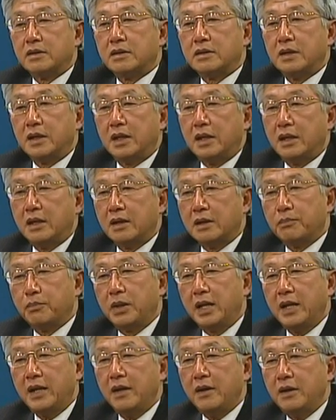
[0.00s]
The
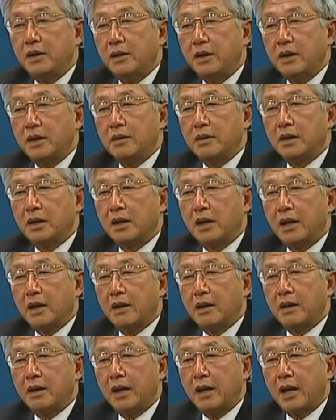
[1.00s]
player
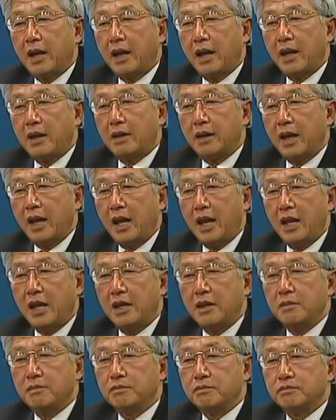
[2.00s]

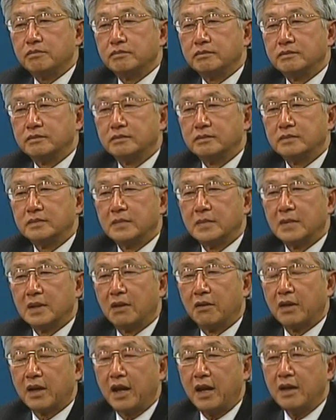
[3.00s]
A,
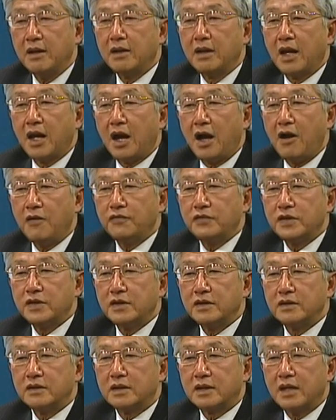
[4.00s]
okay, after
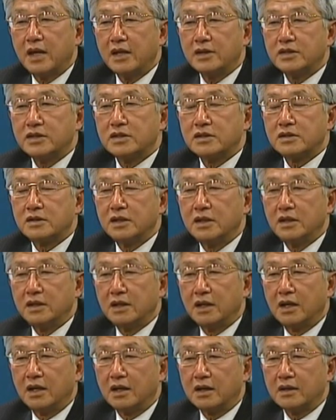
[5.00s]
it gets
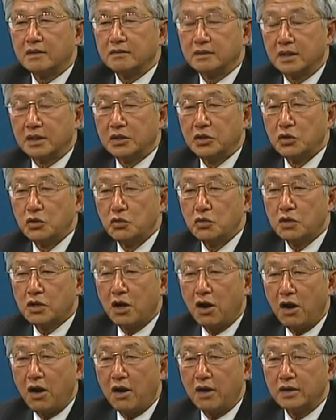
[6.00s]
the new
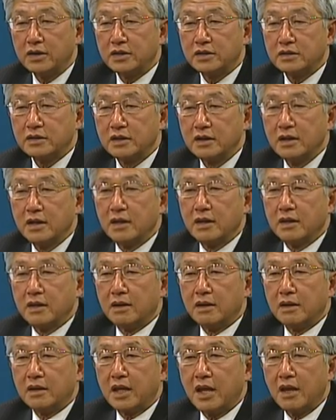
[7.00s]
cards,
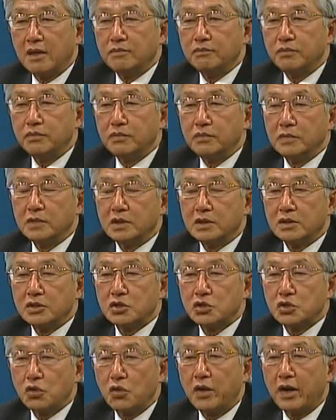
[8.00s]
it can
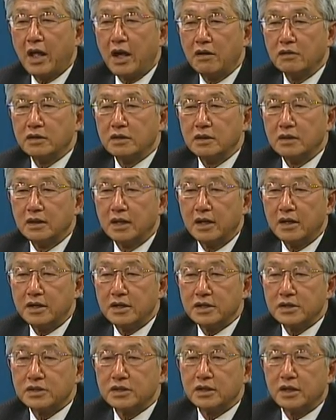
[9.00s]
sort out the
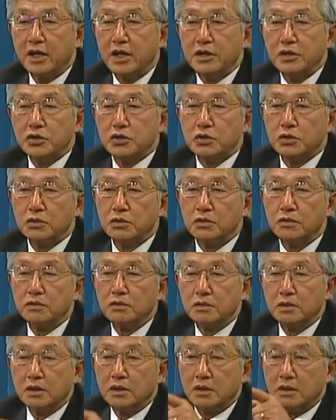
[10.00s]
letters into
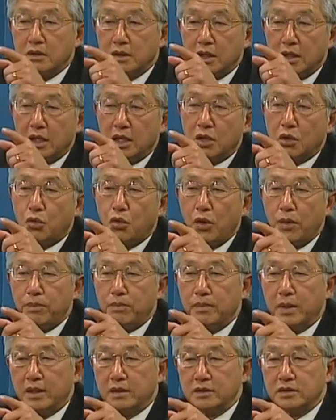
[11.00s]

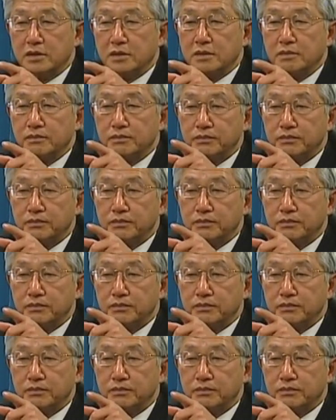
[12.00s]
equipment.